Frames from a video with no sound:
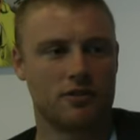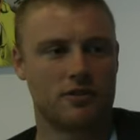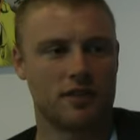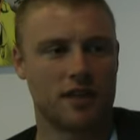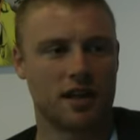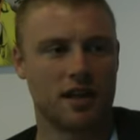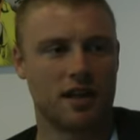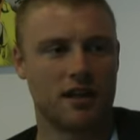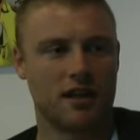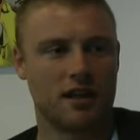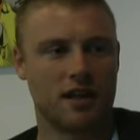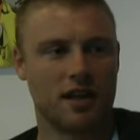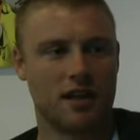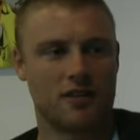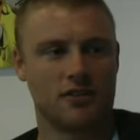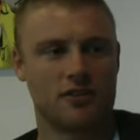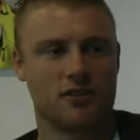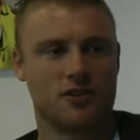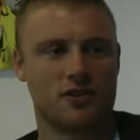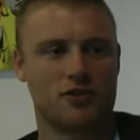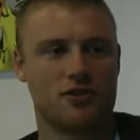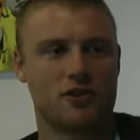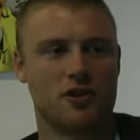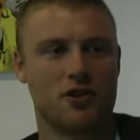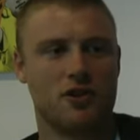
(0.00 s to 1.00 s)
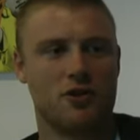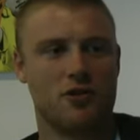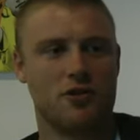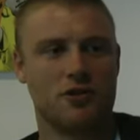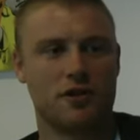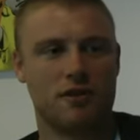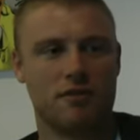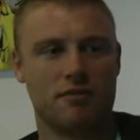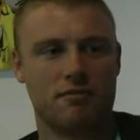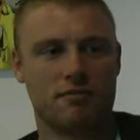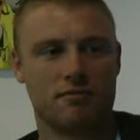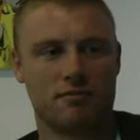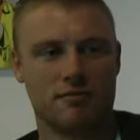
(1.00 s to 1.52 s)
taking the kids to school
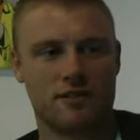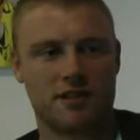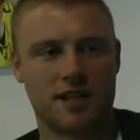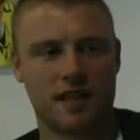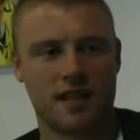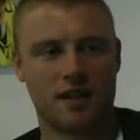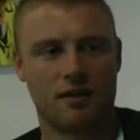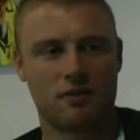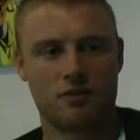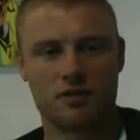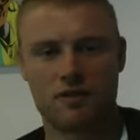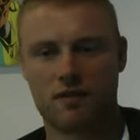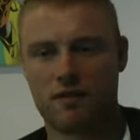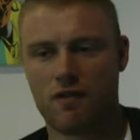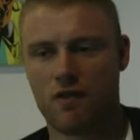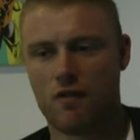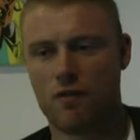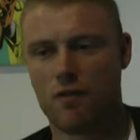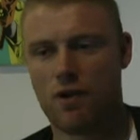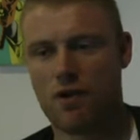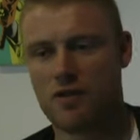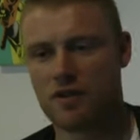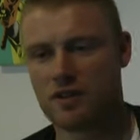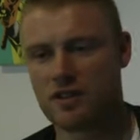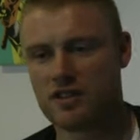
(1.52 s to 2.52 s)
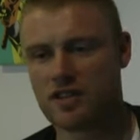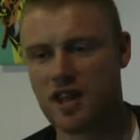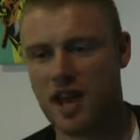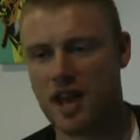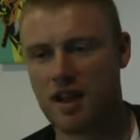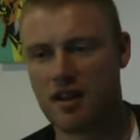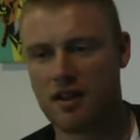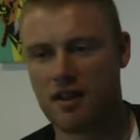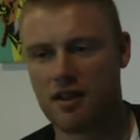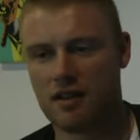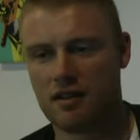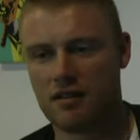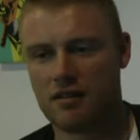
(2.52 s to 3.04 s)
and taking them to football on a
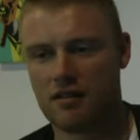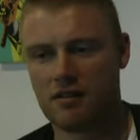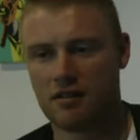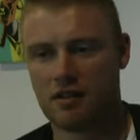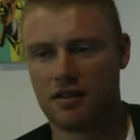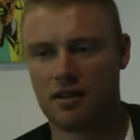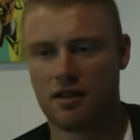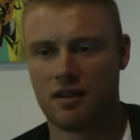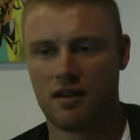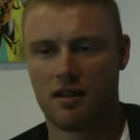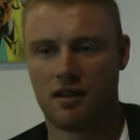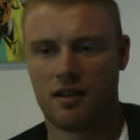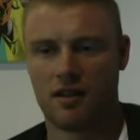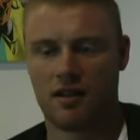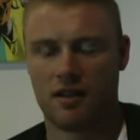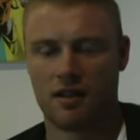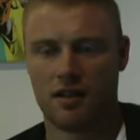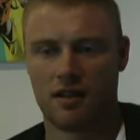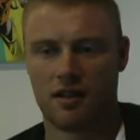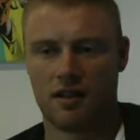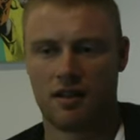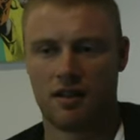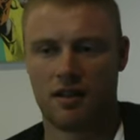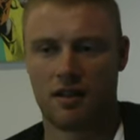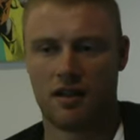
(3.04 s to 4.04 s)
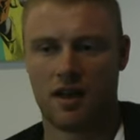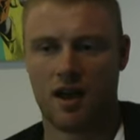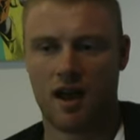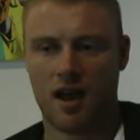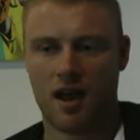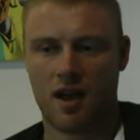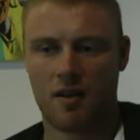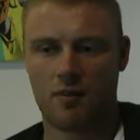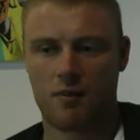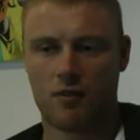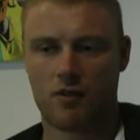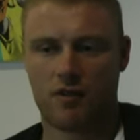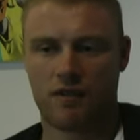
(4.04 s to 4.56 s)
Saturday.
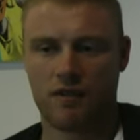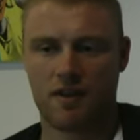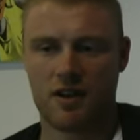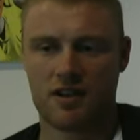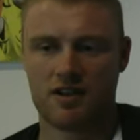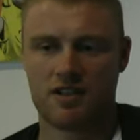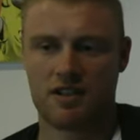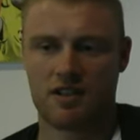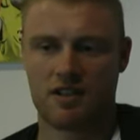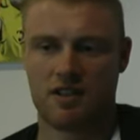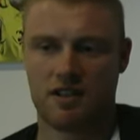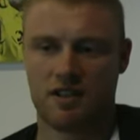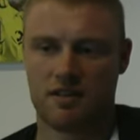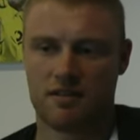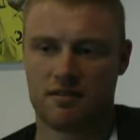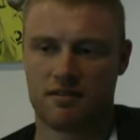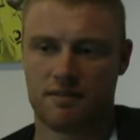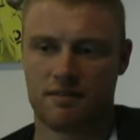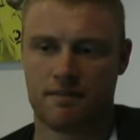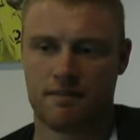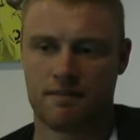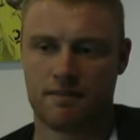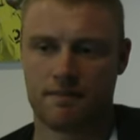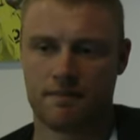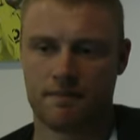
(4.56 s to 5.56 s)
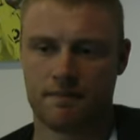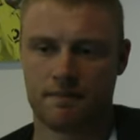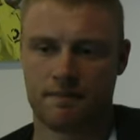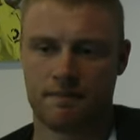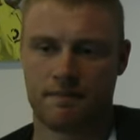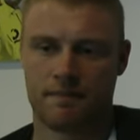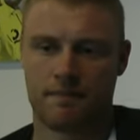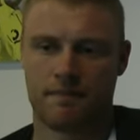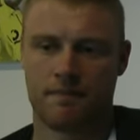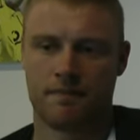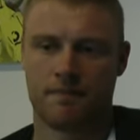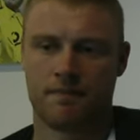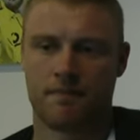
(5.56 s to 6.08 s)
And professionally,
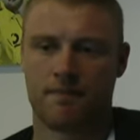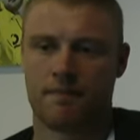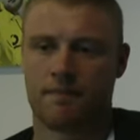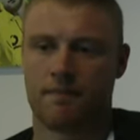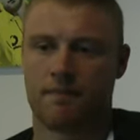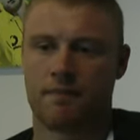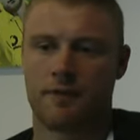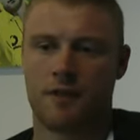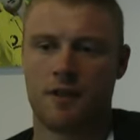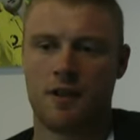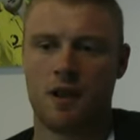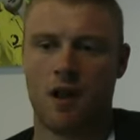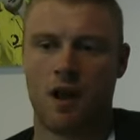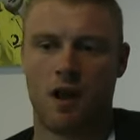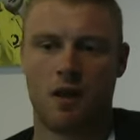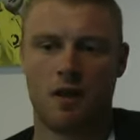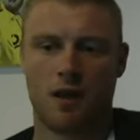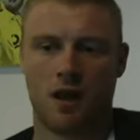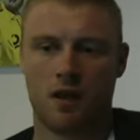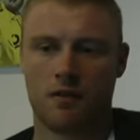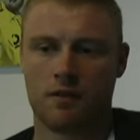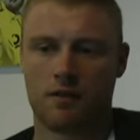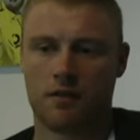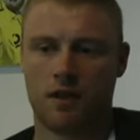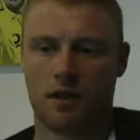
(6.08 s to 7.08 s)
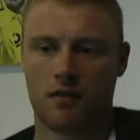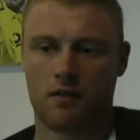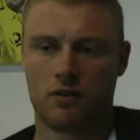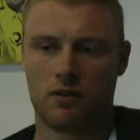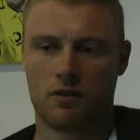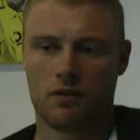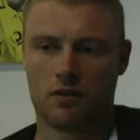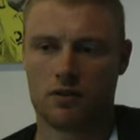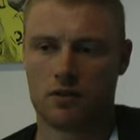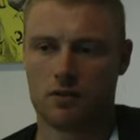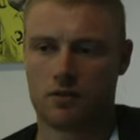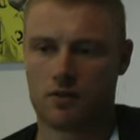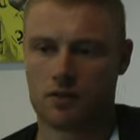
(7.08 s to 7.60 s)
I've
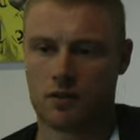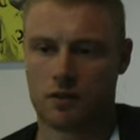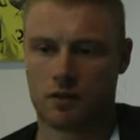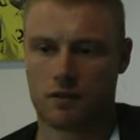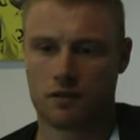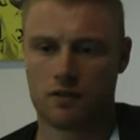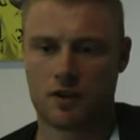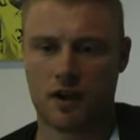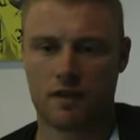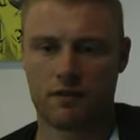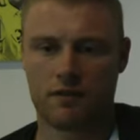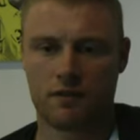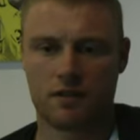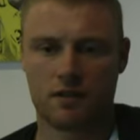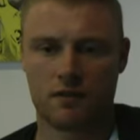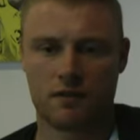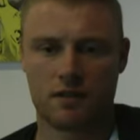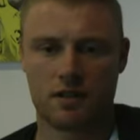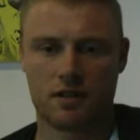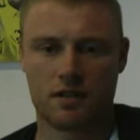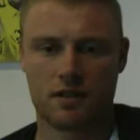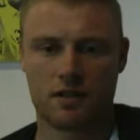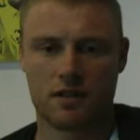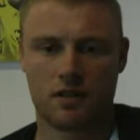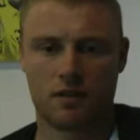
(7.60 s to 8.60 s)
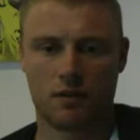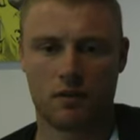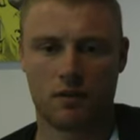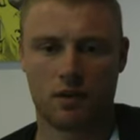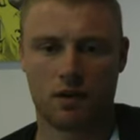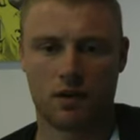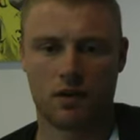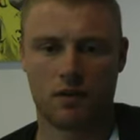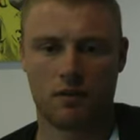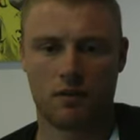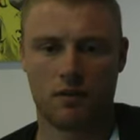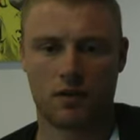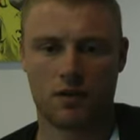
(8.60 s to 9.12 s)
done some stuff travelling recently,
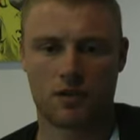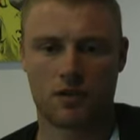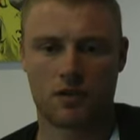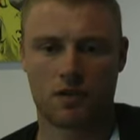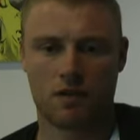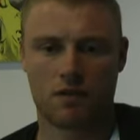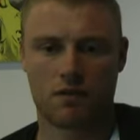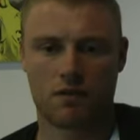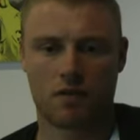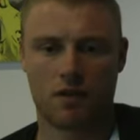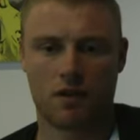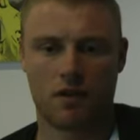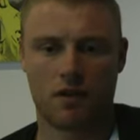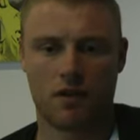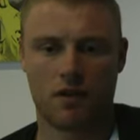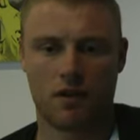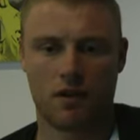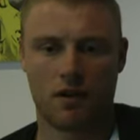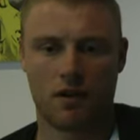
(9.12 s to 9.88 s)
working with Discovery,